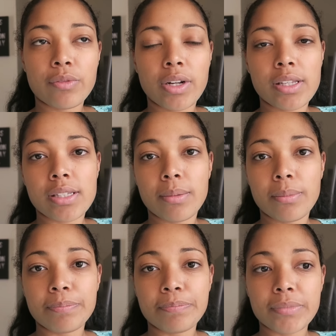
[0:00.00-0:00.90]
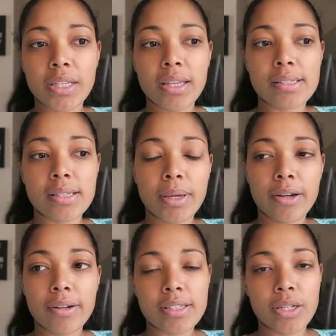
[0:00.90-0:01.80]
run some
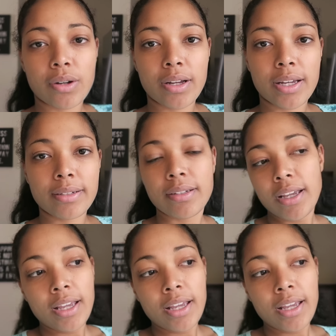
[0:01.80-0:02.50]
errands later on.